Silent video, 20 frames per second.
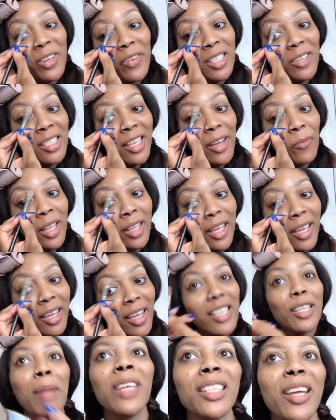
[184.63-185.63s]
eyebrow
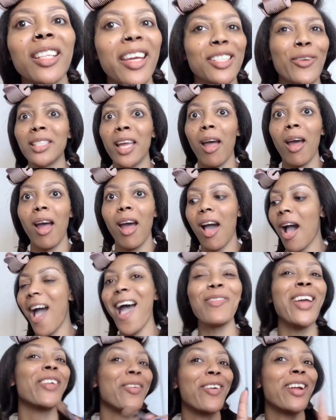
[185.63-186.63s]
product, and I
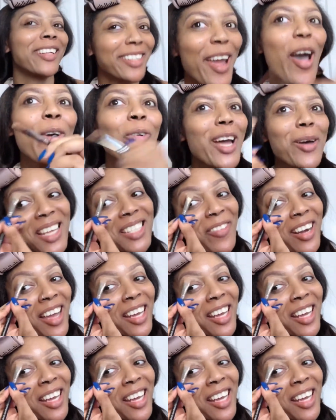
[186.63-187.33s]
use a LA Girl.